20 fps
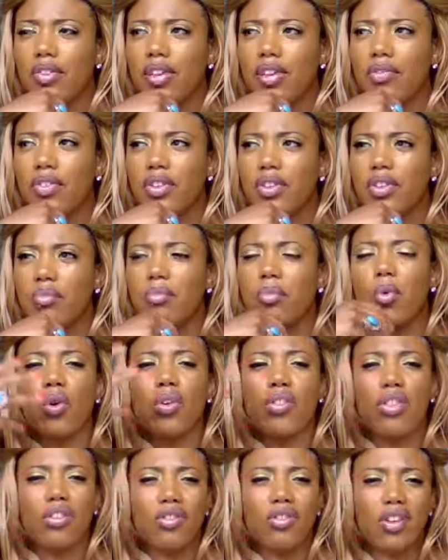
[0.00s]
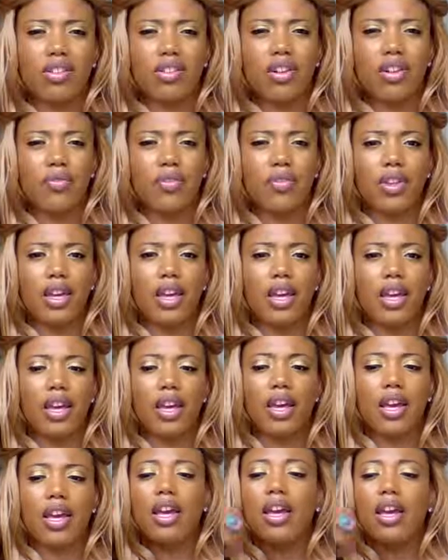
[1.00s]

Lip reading: If it's more than just a fling,